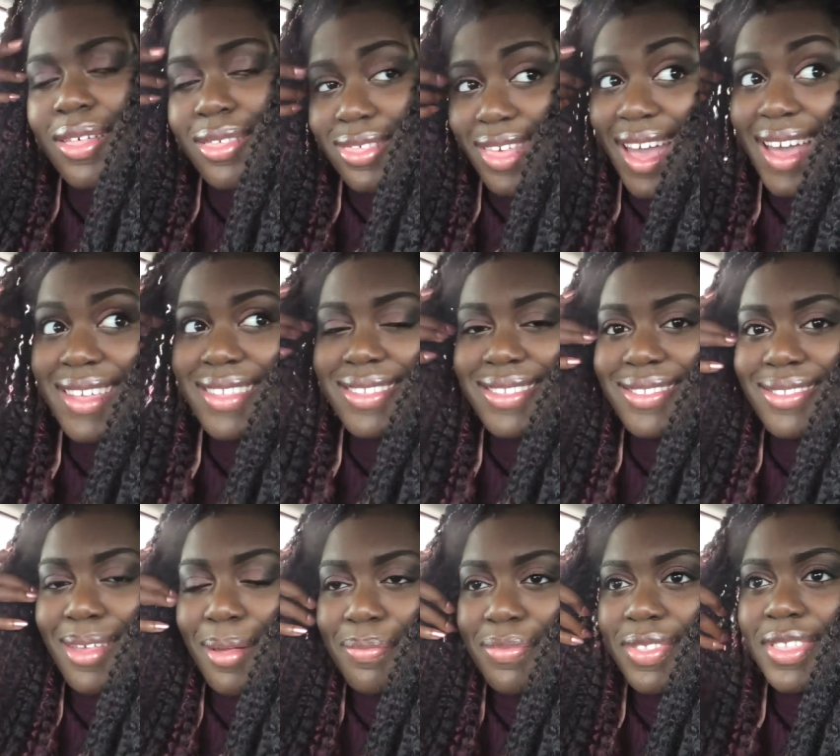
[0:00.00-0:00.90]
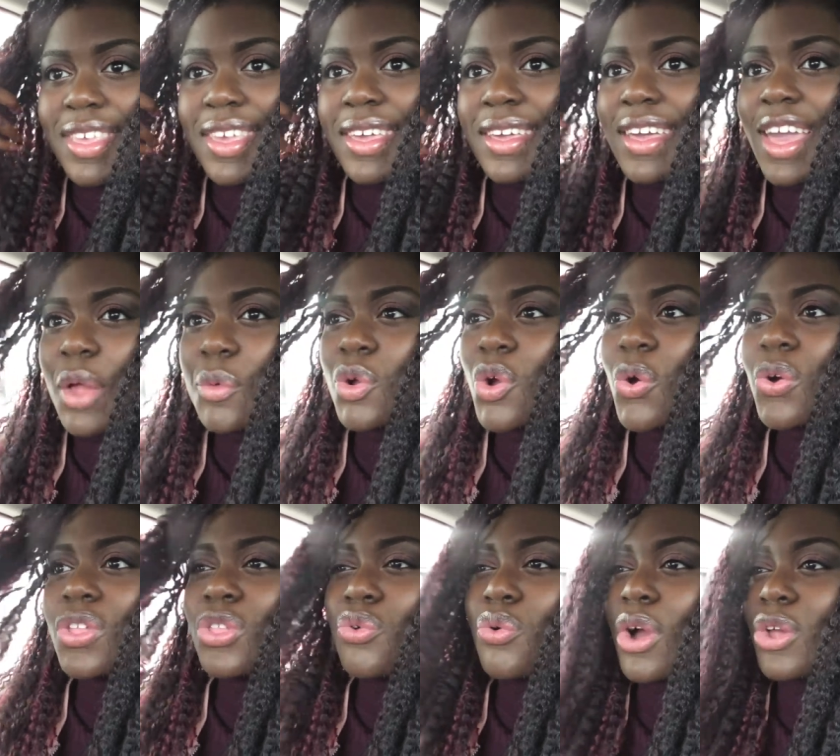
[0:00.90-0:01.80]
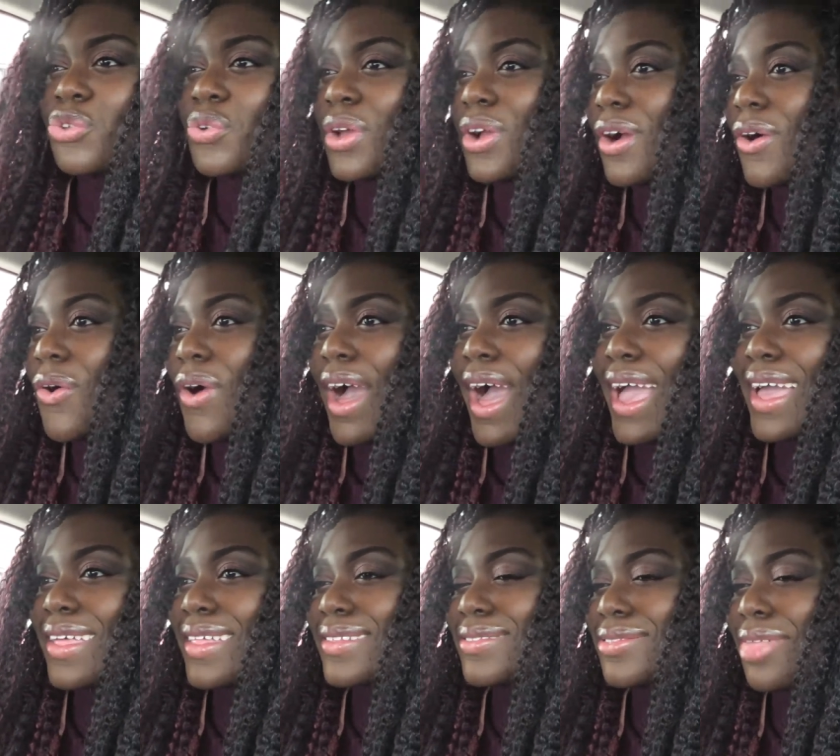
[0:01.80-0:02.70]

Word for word: that's something and we're going to Toronto I,